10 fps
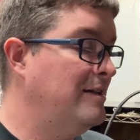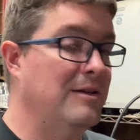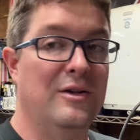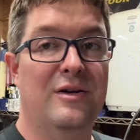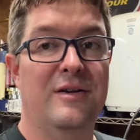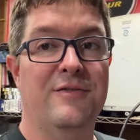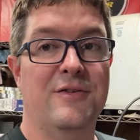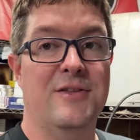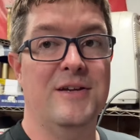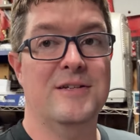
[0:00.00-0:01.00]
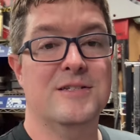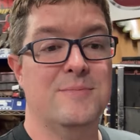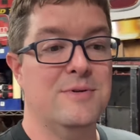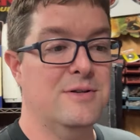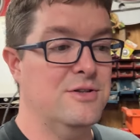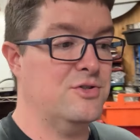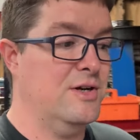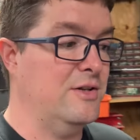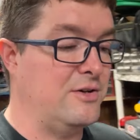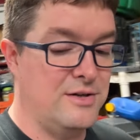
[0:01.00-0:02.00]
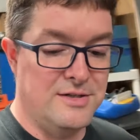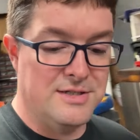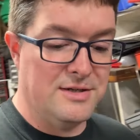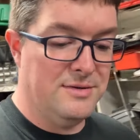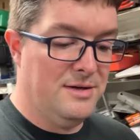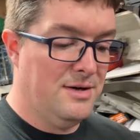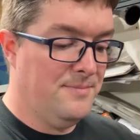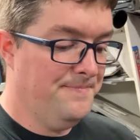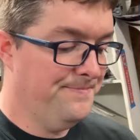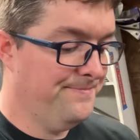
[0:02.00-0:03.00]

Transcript: looking for things to put in the trailer, and it's like, you know,